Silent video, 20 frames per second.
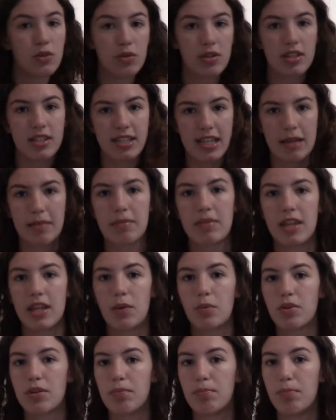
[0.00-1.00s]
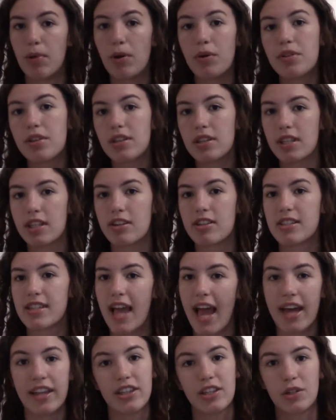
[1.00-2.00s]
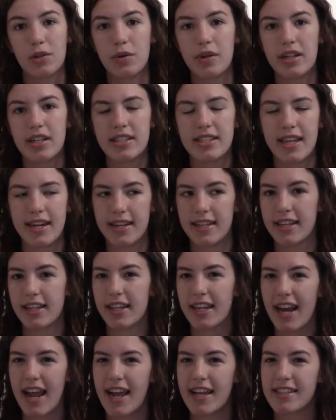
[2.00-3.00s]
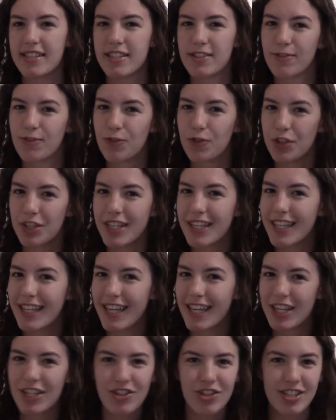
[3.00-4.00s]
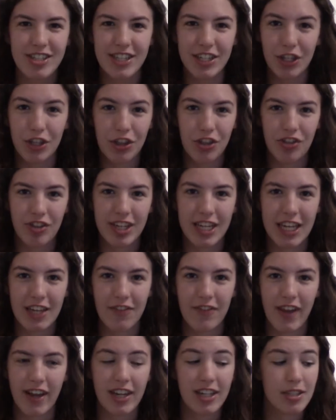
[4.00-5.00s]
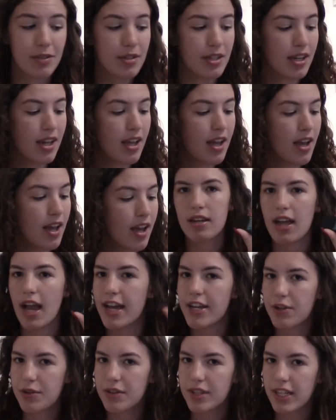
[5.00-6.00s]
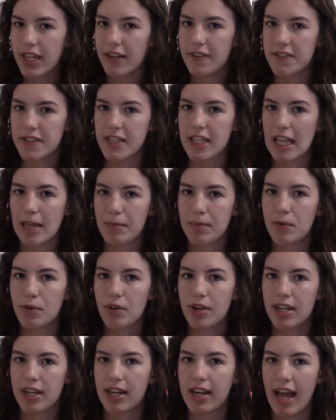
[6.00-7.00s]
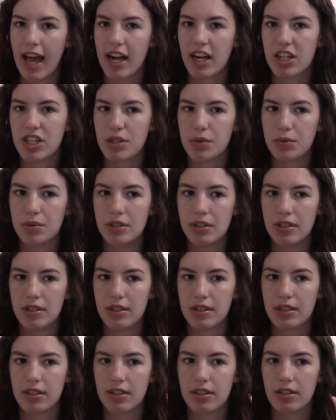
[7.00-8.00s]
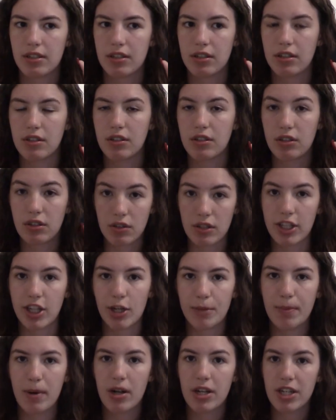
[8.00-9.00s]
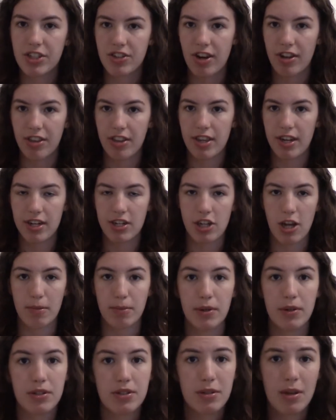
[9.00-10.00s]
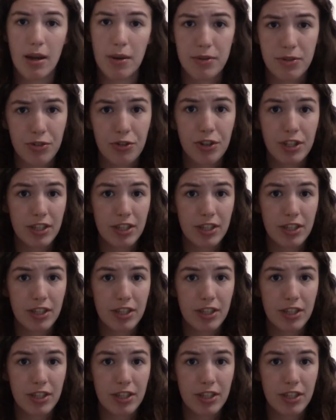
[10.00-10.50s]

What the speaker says: the same thing with both the glitters and the coils, and I think it adds this really interesting 3D effect to it. I don't think I've seen that before in an actual glitter polish rather than a top coat, so I was really